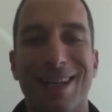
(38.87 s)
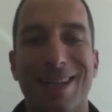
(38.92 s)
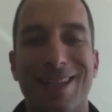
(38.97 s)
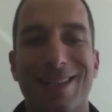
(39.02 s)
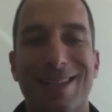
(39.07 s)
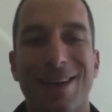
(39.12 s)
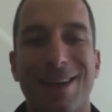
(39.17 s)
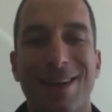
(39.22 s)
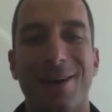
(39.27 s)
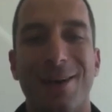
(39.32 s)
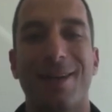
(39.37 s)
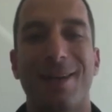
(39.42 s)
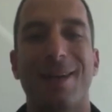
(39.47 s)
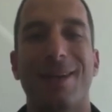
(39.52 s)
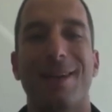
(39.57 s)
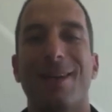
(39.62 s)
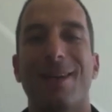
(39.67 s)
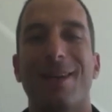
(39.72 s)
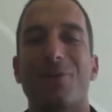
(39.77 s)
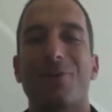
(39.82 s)
let's start
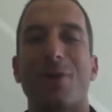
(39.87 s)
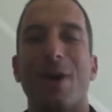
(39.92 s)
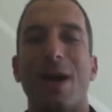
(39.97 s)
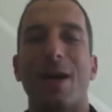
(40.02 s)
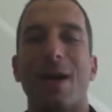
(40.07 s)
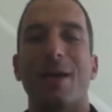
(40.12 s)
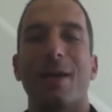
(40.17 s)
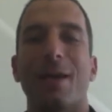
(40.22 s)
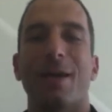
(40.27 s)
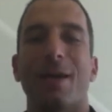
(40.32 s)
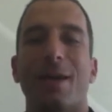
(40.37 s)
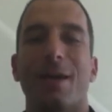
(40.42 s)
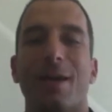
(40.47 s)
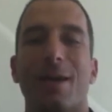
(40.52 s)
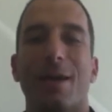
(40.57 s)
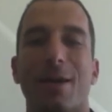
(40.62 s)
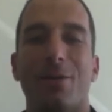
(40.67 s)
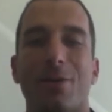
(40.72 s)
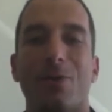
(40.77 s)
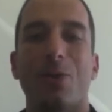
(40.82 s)
and try
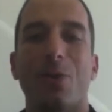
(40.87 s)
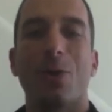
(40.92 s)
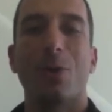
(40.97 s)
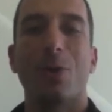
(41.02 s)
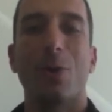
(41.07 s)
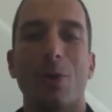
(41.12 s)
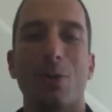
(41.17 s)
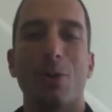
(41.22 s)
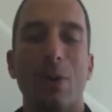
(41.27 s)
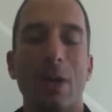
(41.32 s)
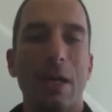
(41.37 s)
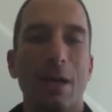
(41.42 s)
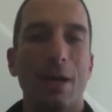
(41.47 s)
to go.